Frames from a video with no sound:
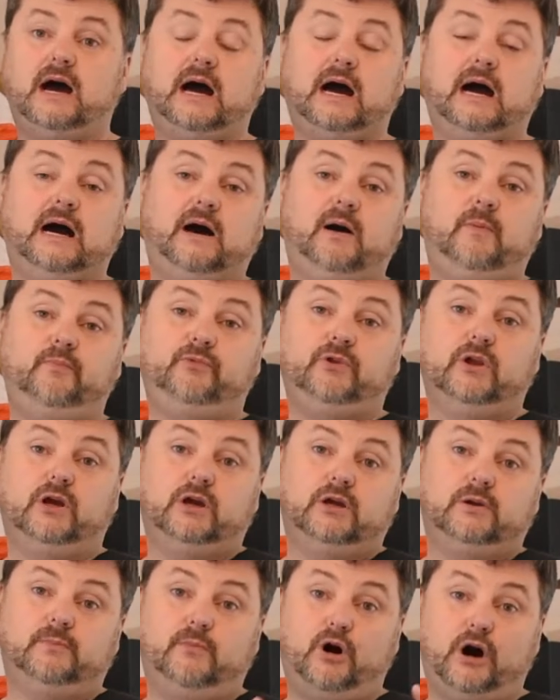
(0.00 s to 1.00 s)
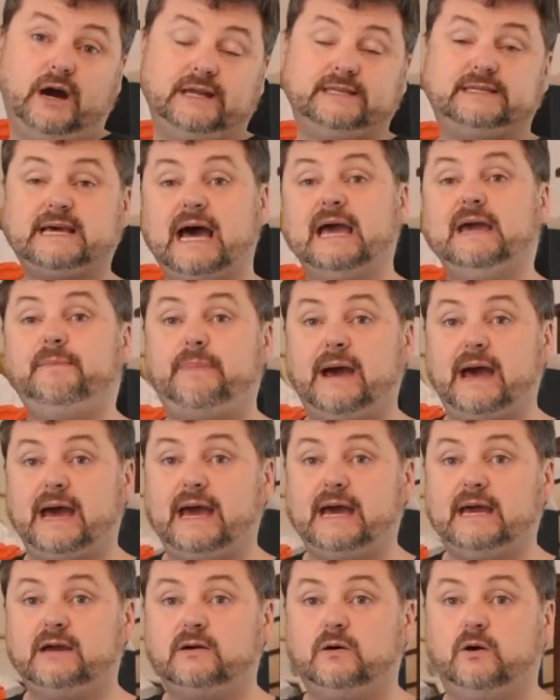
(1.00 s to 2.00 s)
My day
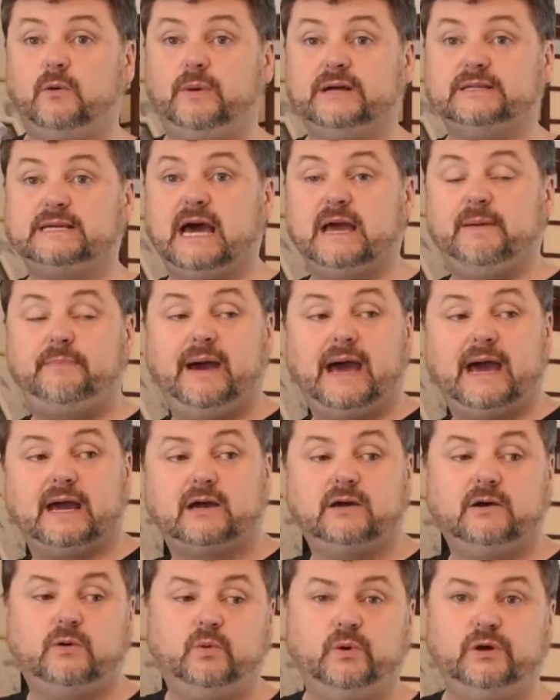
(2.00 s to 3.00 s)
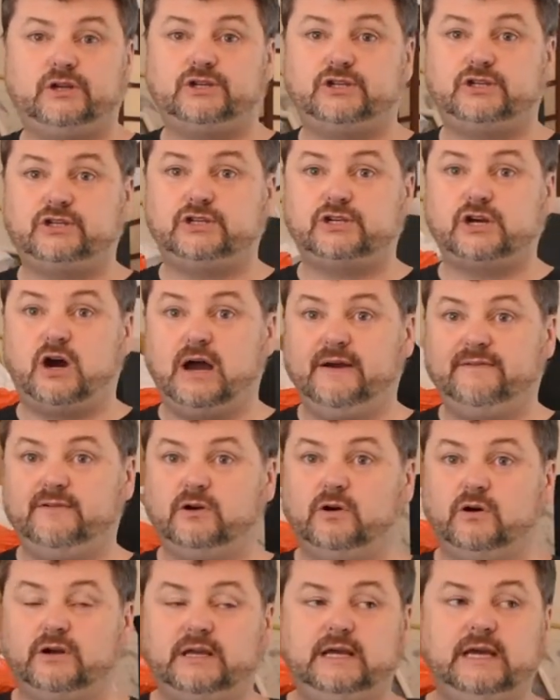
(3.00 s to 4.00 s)
bag, or my day pack, which I
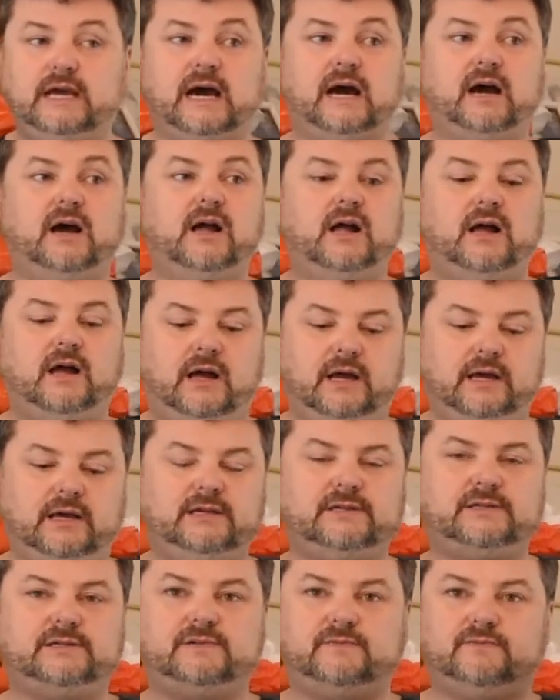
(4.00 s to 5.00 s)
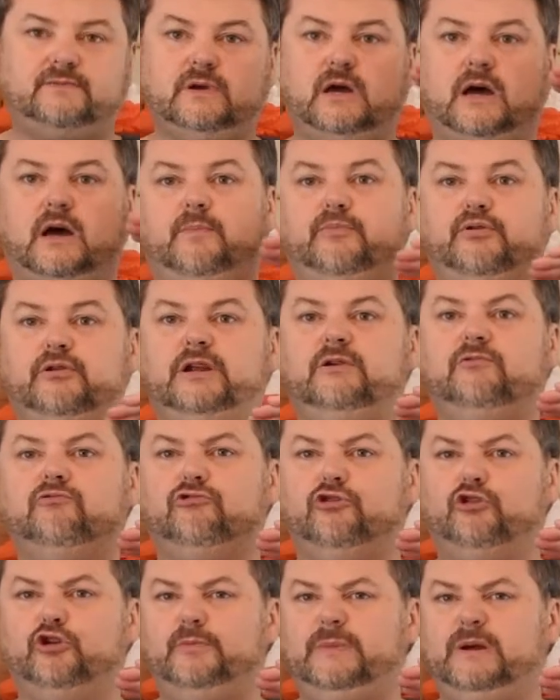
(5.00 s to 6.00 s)
haven't got here, is a pretty
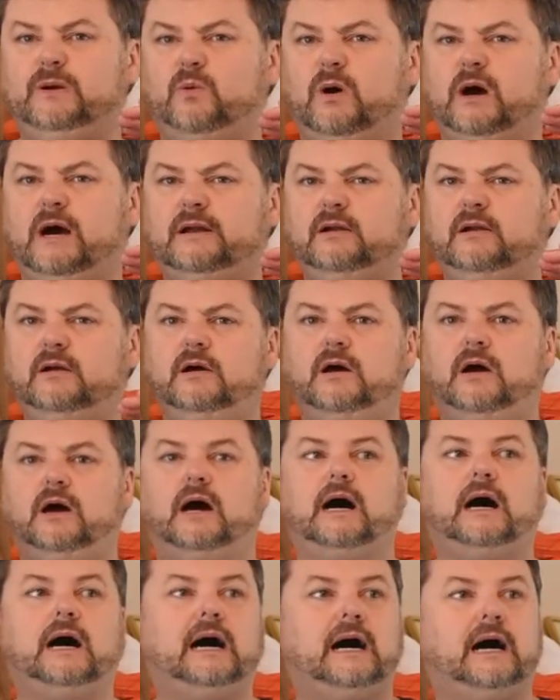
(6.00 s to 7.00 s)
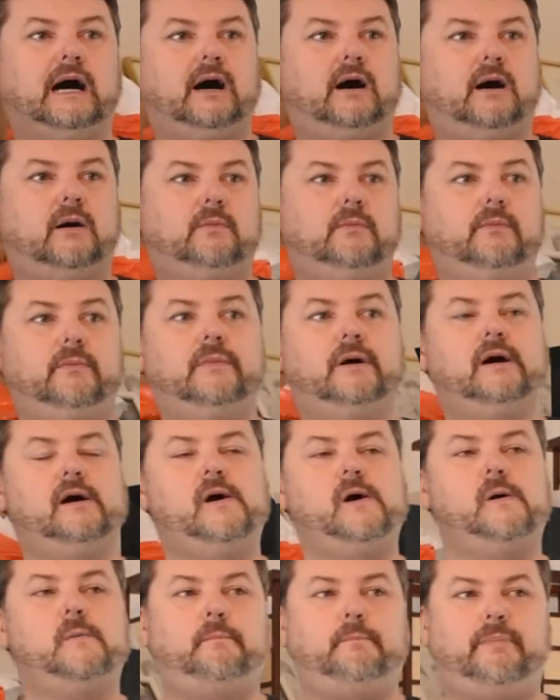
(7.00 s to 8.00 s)
roomy one,
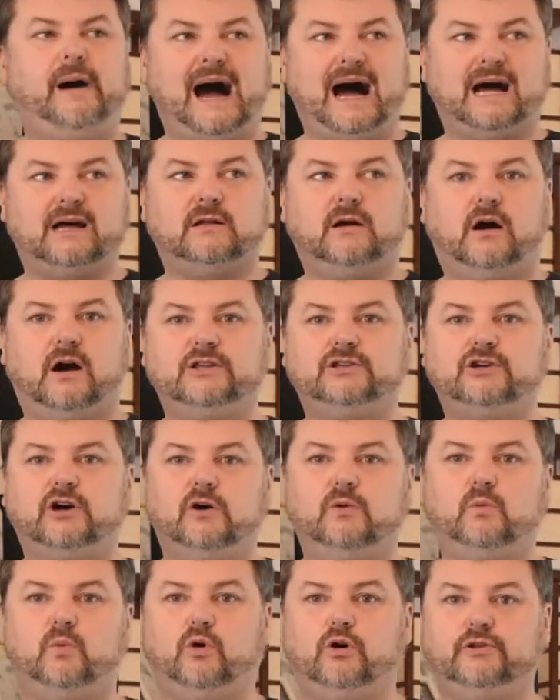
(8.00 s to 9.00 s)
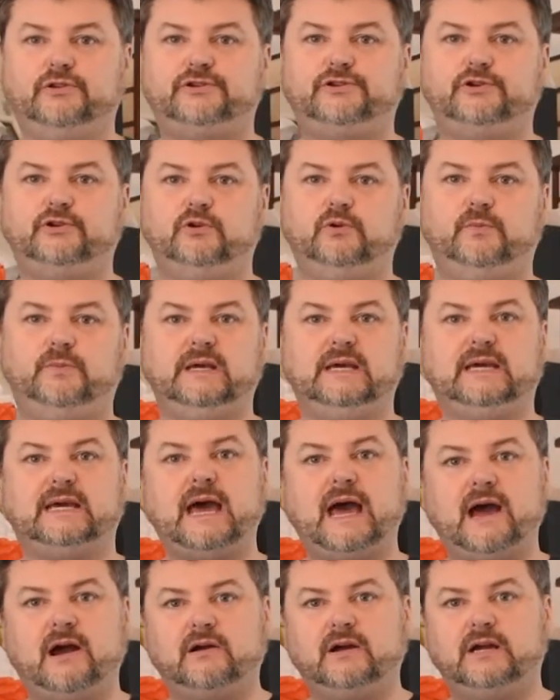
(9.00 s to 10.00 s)
but I don't want to be
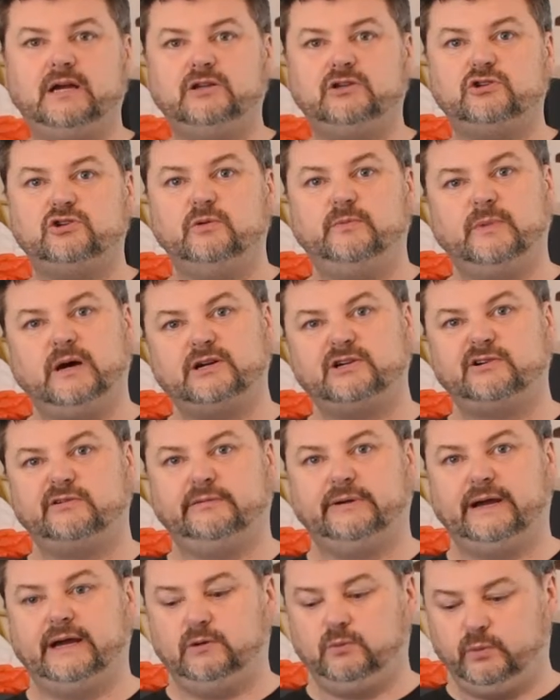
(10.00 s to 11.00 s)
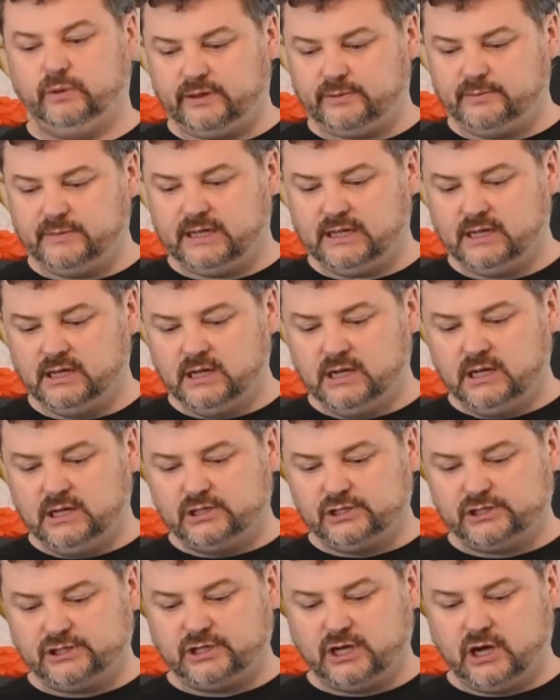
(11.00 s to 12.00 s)
carrying too much around with me.
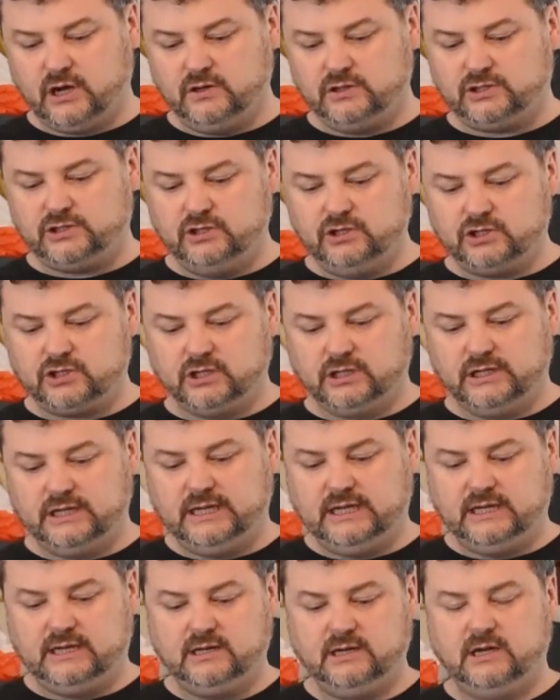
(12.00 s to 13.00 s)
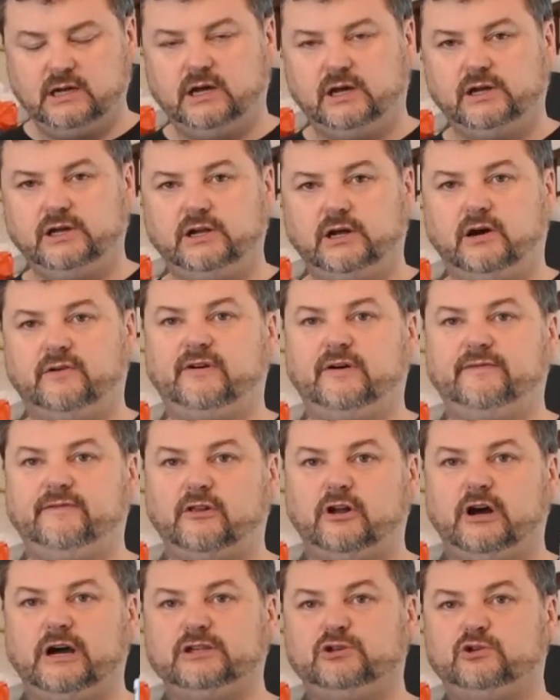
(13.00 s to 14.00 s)
So it's usually, you know, if I'm
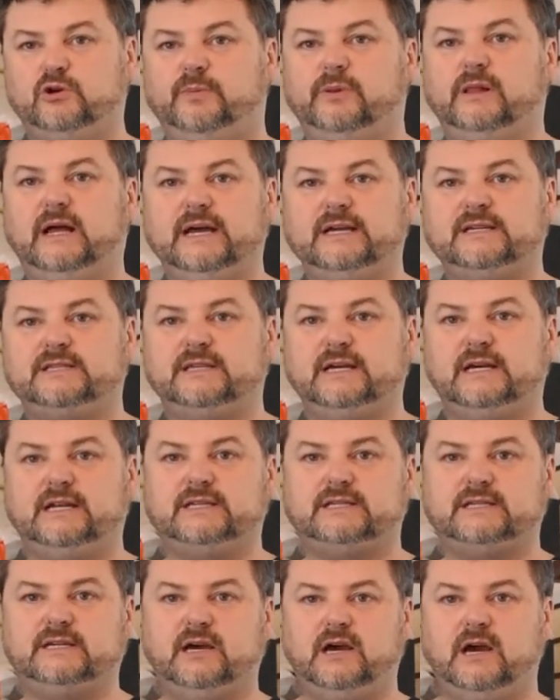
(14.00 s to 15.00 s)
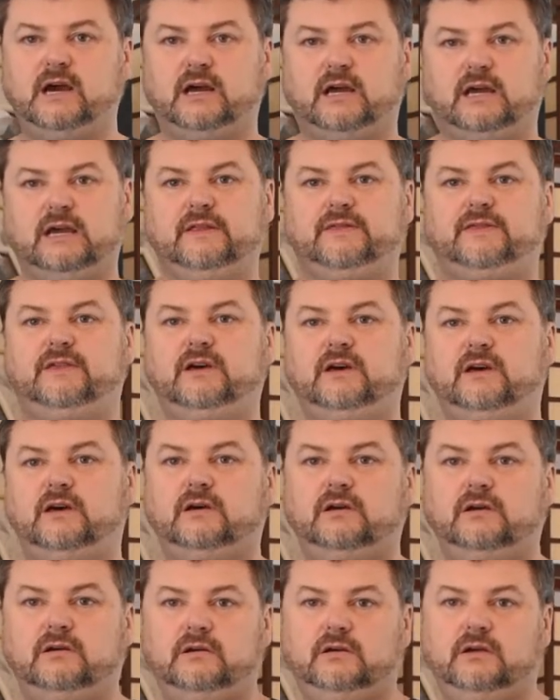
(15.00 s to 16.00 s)
flying to a place, then it's get
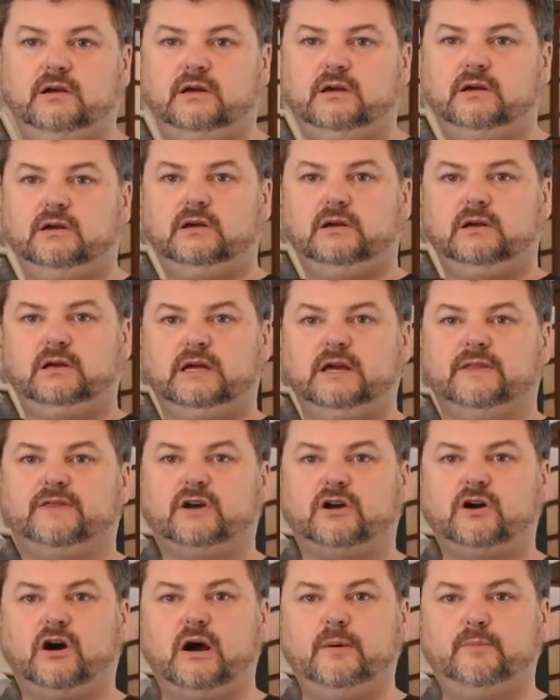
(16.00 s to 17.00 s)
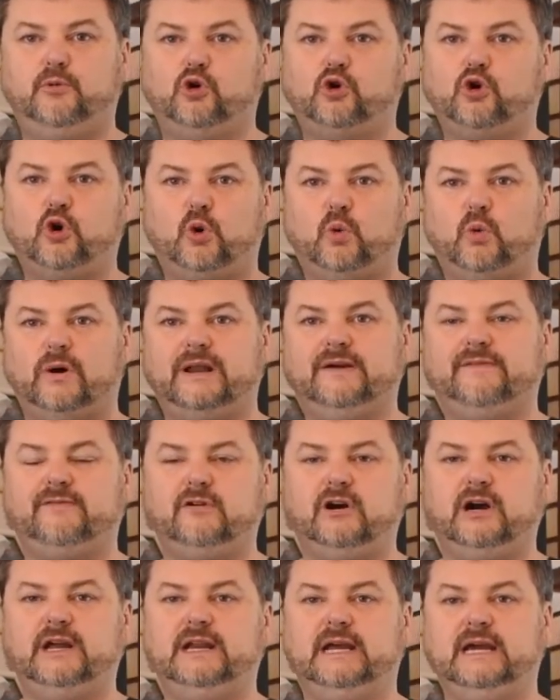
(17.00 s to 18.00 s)
the guidebook or
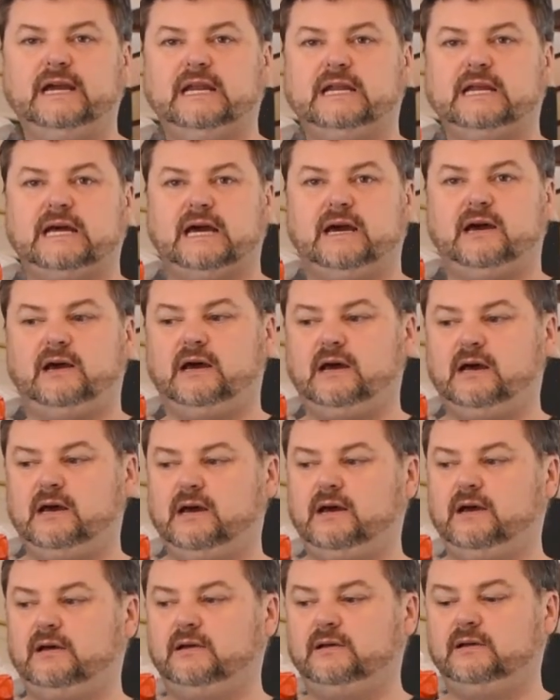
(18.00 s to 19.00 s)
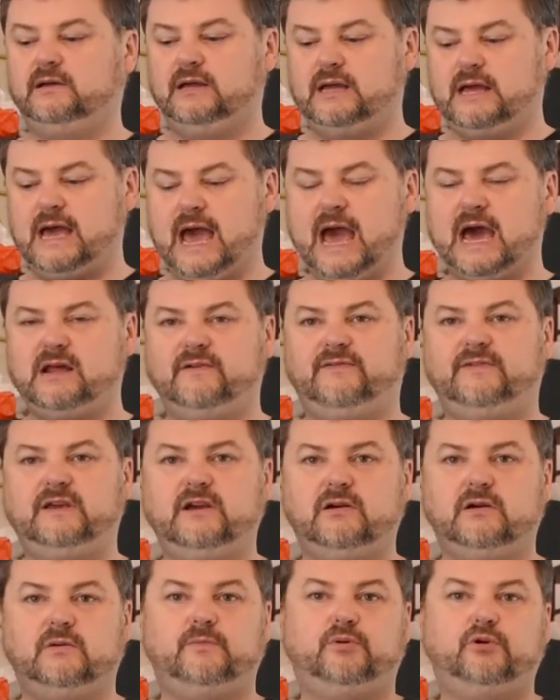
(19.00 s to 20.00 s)
whatever I need out of
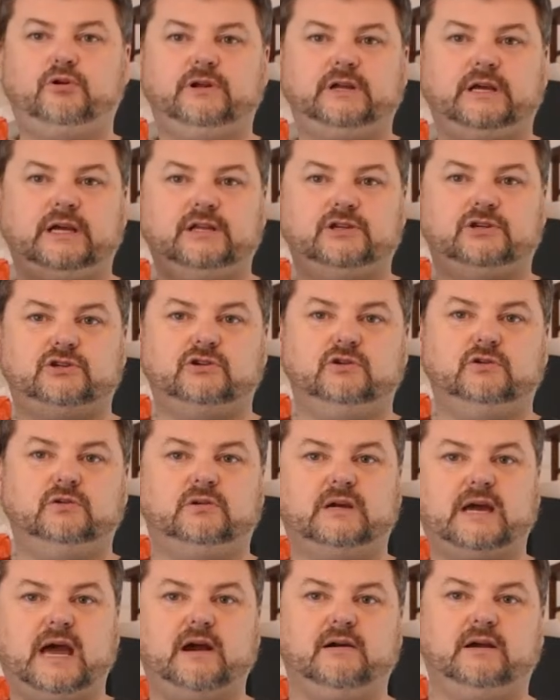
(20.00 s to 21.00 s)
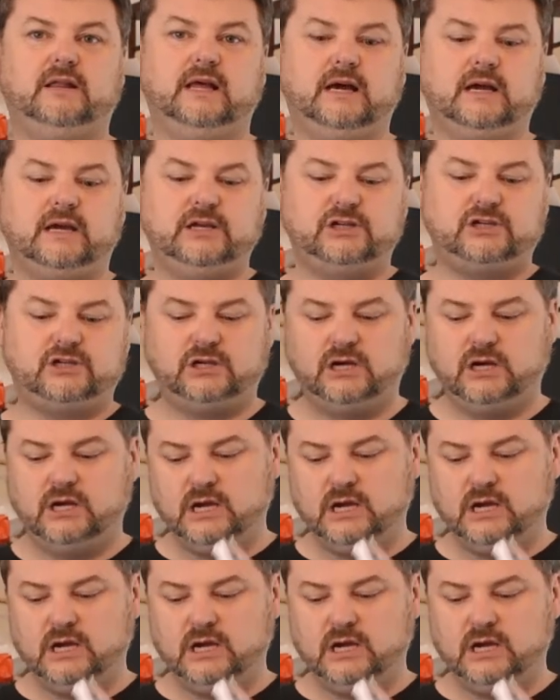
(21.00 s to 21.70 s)
here and put it into carry luggage.